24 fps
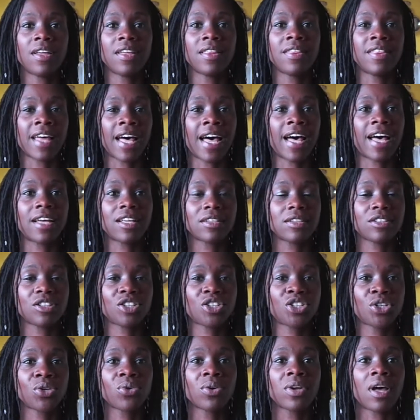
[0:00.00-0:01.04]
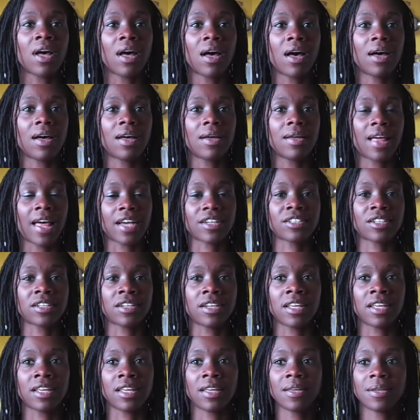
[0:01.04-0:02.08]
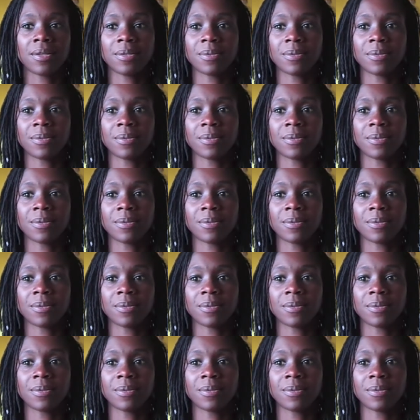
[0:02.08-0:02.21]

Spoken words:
that sugar actually,